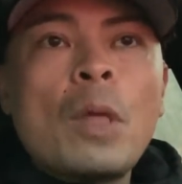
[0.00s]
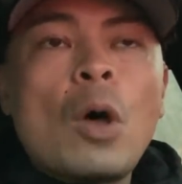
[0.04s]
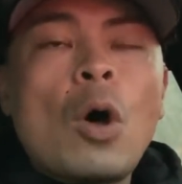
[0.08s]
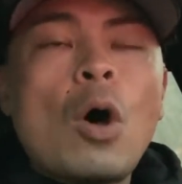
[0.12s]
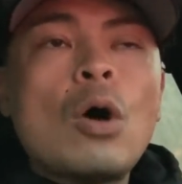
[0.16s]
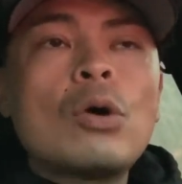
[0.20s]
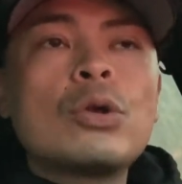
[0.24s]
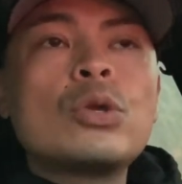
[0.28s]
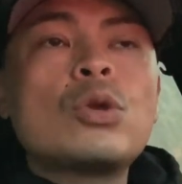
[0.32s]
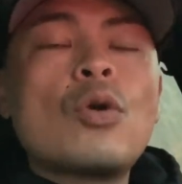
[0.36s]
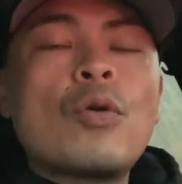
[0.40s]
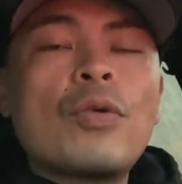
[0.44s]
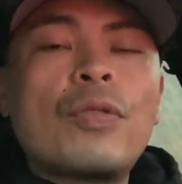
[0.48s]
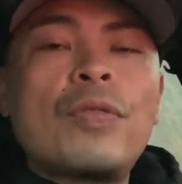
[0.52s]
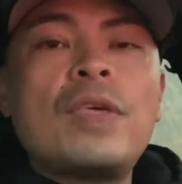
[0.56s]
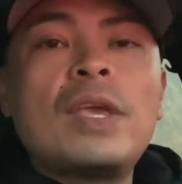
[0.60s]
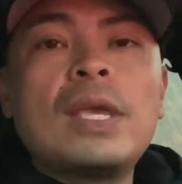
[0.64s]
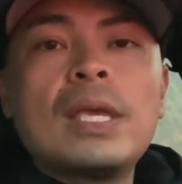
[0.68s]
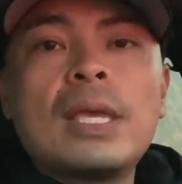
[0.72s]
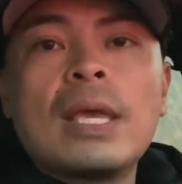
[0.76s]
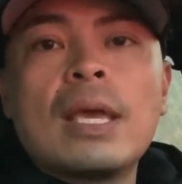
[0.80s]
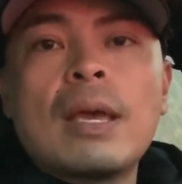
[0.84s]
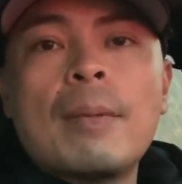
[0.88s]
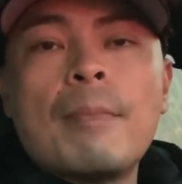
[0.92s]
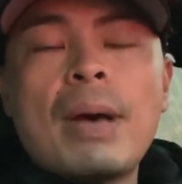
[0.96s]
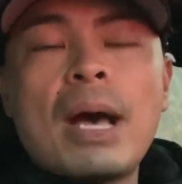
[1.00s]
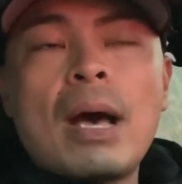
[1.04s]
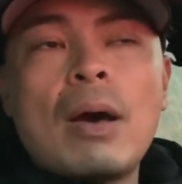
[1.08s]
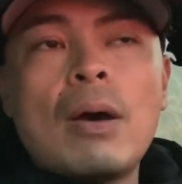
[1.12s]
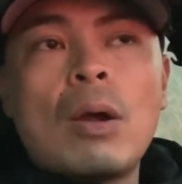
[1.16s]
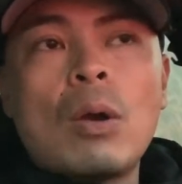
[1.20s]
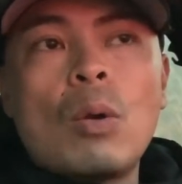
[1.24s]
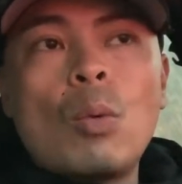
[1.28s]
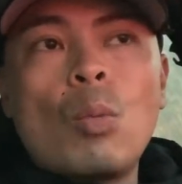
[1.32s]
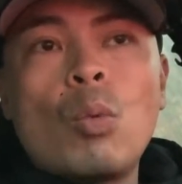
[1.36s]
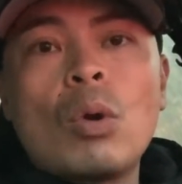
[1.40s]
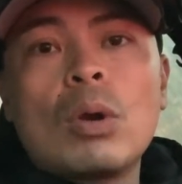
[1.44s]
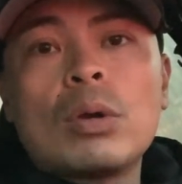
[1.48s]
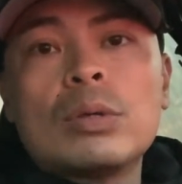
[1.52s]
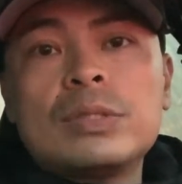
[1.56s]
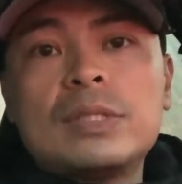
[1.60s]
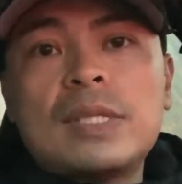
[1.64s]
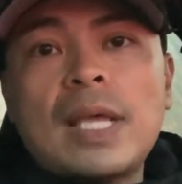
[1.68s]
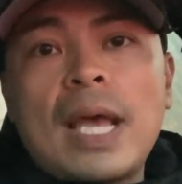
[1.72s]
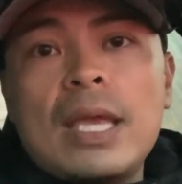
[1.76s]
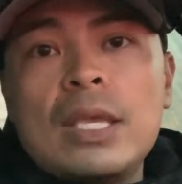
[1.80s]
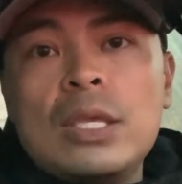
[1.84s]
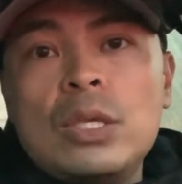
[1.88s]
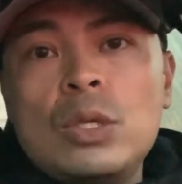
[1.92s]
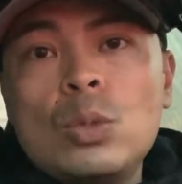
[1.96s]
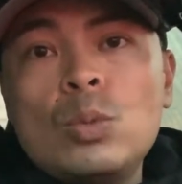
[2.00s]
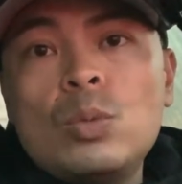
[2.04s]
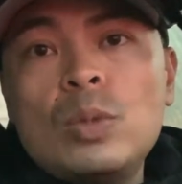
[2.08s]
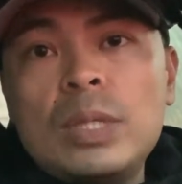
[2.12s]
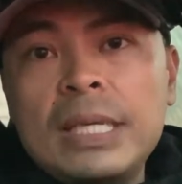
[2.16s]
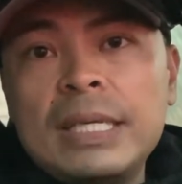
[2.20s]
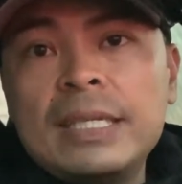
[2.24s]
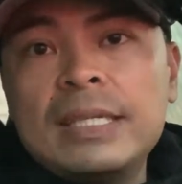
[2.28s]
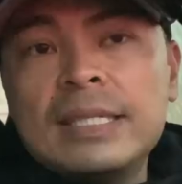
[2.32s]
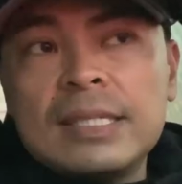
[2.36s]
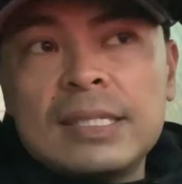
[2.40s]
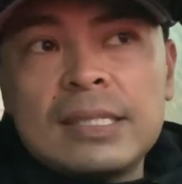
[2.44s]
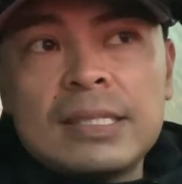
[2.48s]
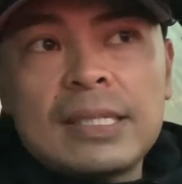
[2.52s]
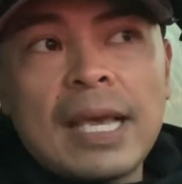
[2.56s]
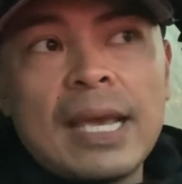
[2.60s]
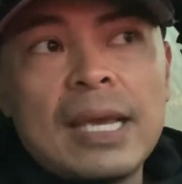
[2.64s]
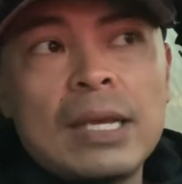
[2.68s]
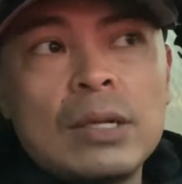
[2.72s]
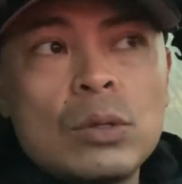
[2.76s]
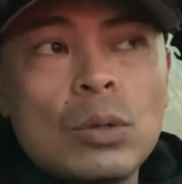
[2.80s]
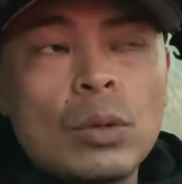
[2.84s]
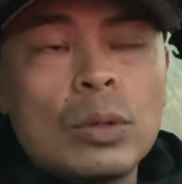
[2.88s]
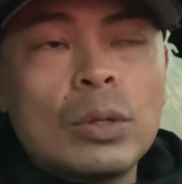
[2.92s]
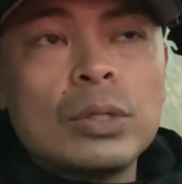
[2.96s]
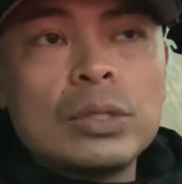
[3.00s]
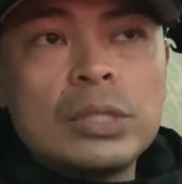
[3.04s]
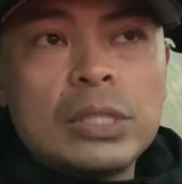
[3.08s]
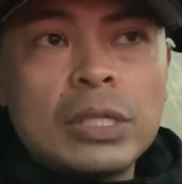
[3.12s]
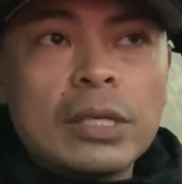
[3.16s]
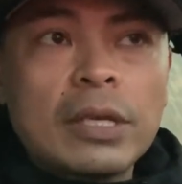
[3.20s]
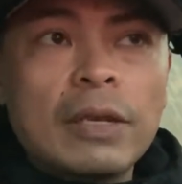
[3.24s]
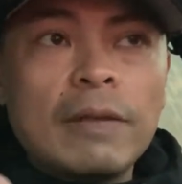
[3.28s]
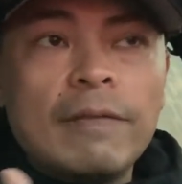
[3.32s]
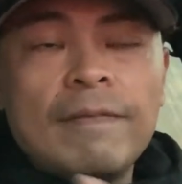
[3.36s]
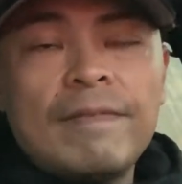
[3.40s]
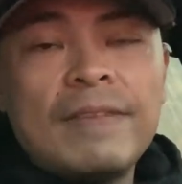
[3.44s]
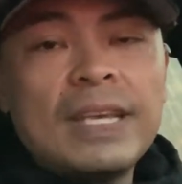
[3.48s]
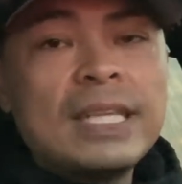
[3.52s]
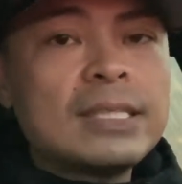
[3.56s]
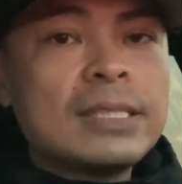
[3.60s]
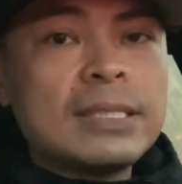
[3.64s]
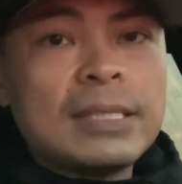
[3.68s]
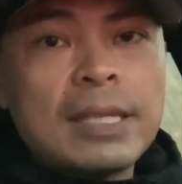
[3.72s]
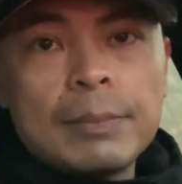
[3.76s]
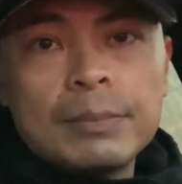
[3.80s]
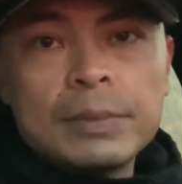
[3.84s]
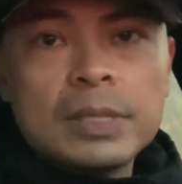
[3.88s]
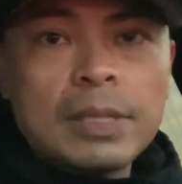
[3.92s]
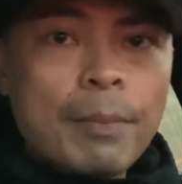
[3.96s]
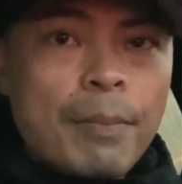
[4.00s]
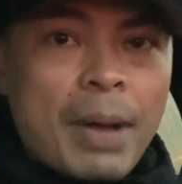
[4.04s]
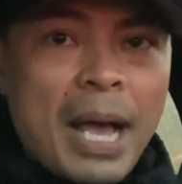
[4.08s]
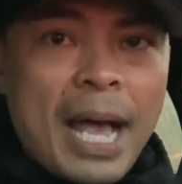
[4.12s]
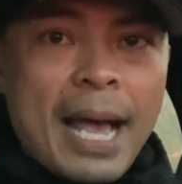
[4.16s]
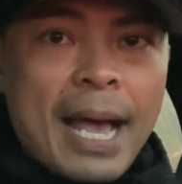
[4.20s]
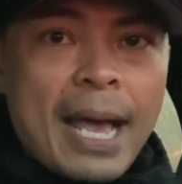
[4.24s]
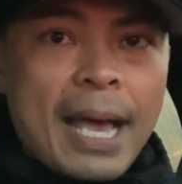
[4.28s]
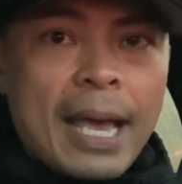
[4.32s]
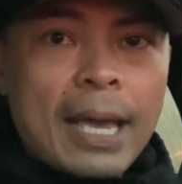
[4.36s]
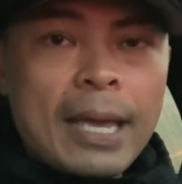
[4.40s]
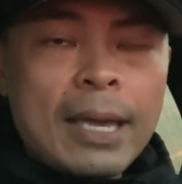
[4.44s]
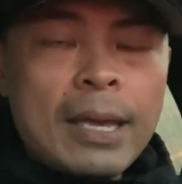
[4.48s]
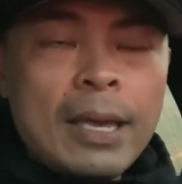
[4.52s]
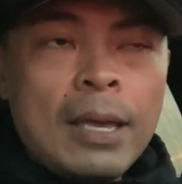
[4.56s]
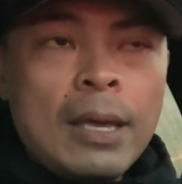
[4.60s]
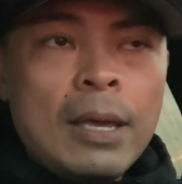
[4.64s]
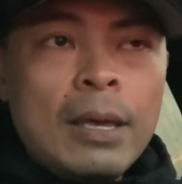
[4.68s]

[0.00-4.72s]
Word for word: all you're thinking about are words that you need to say in order to convince them to buy.